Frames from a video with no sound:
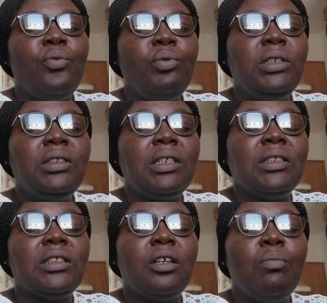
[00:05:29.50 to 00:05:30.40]
which
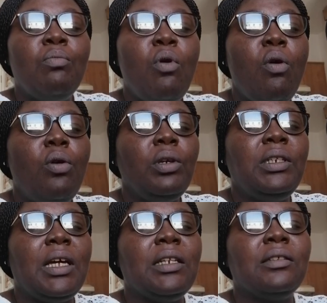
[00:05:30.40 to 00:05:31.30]
is more
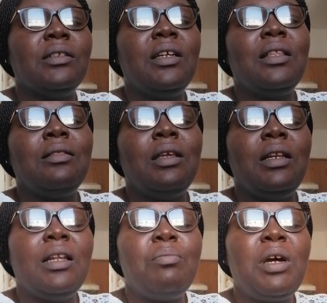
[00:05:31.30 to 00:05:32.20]
than the
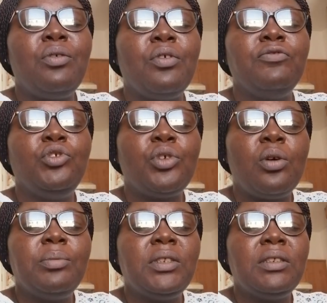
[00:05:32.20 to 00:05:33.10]
number of
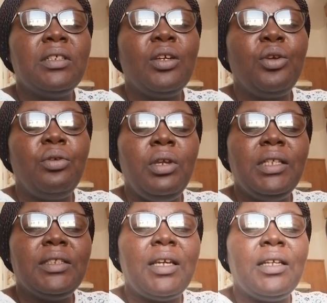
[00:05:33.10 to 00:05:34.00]
jobs
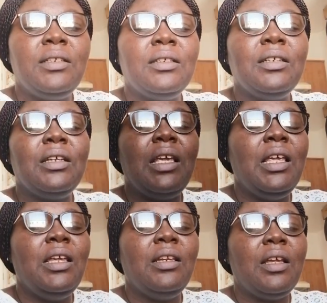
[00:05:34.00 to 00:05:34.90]
created
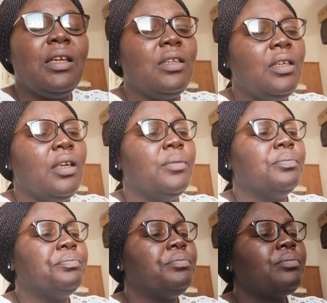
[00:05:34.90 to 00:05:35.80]
in a year.
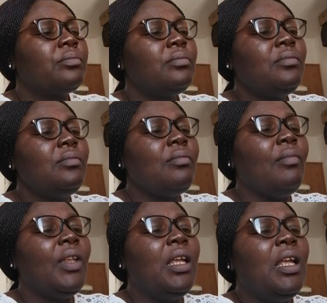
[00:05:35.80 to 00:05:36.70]

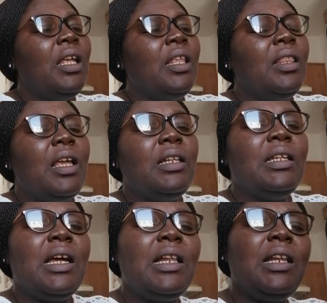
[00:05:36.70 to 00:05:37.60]

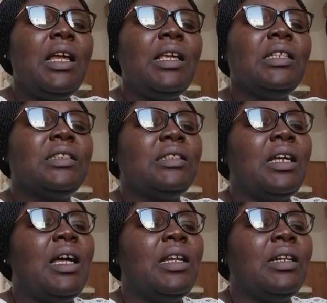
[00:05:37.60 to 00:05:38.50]
Then Ghana is
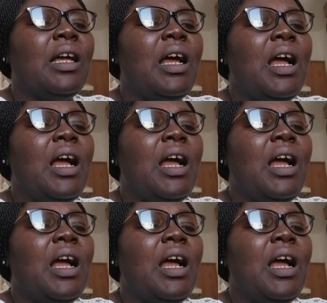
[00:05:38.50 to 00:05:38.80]
an